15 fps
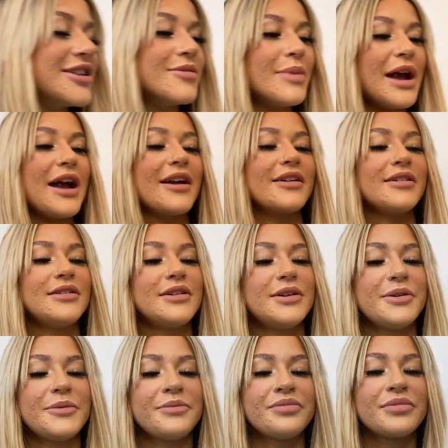the
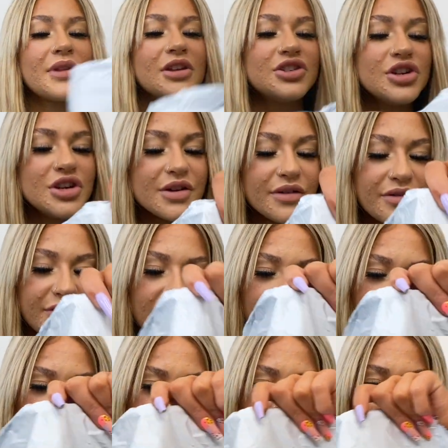bag. Don't you ever feel
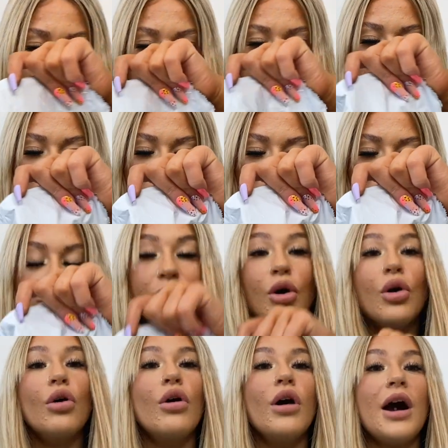like you bought
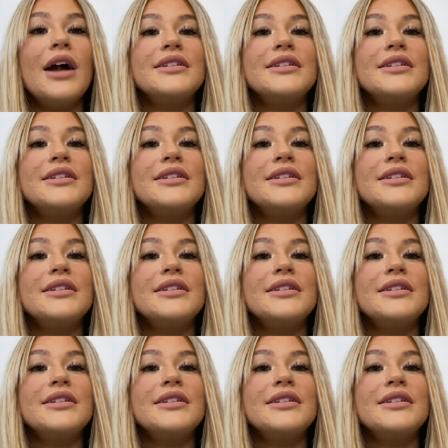more?